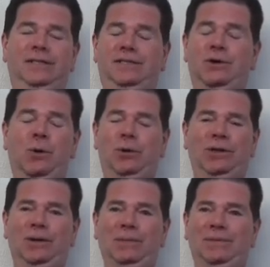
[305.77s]
NCO
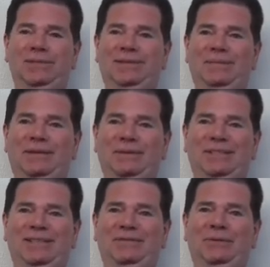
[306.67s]
clubs. I mean, it
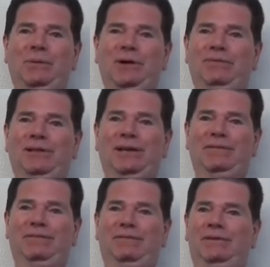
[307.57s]
was a different way of
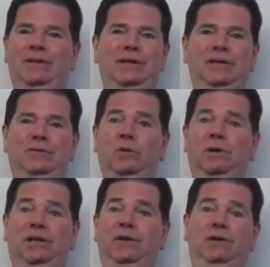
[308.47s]
life.
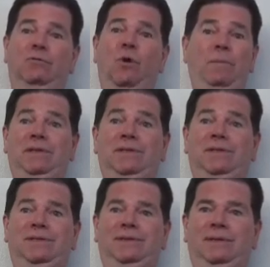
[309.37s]
nobody carried
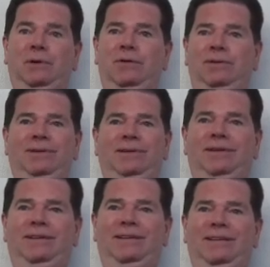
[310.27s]
weapons. I'm going,
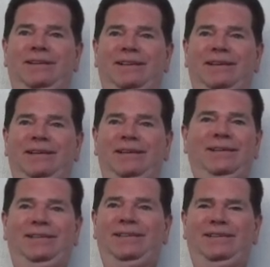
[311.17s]

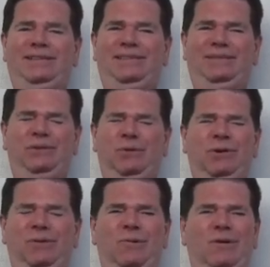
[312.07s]
and then
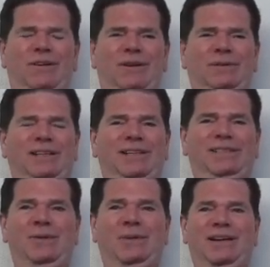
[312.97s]
we're at war here, what the
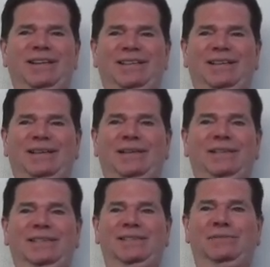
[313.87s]
heck's going on?
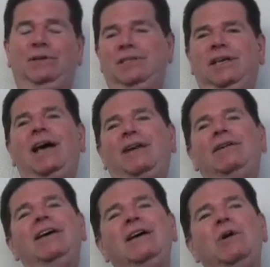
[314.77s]
Because I kind
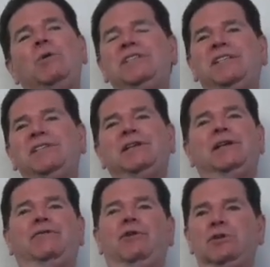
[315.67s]
of
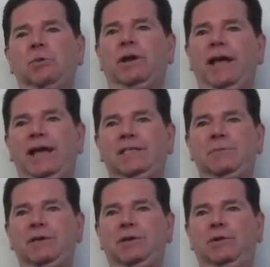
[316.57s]
resisted at first when they
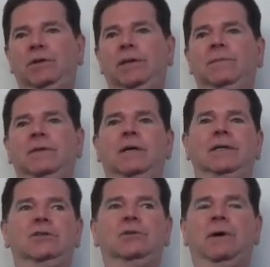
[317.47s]
asked me, you know,
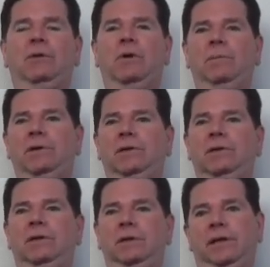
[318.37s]
turn my weapon in,
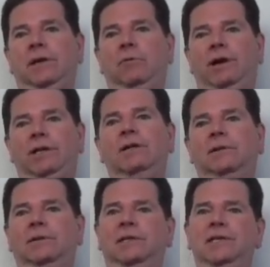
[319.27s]
and if you get it, will I
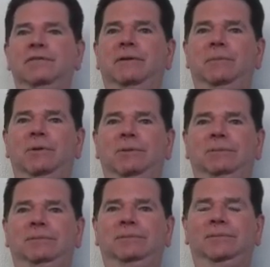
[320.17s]
leave? And I'm
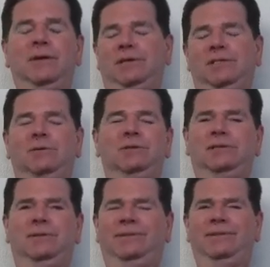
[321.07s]
going, oh, because I
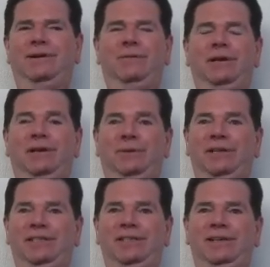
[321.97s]
was, not what are you
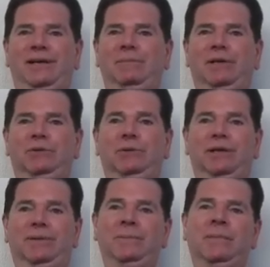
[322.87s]
crazy? I'm not
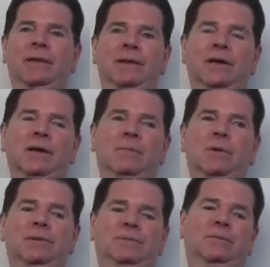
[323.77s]
doing that.
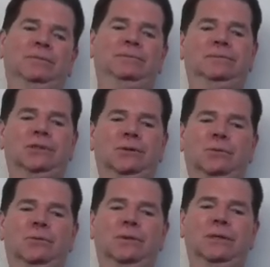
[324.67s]
But, you
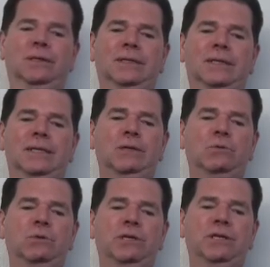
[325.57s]
know,
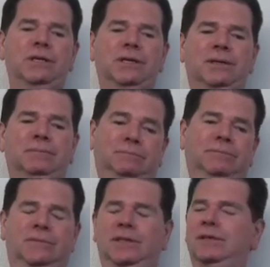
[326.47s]
we
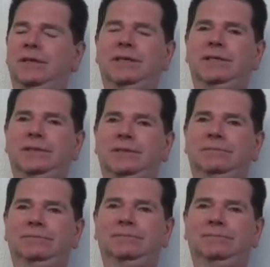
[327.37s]
did that and
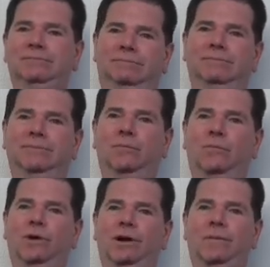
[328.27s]

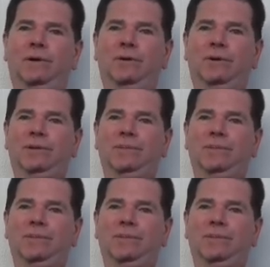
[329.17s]
went on our merry way.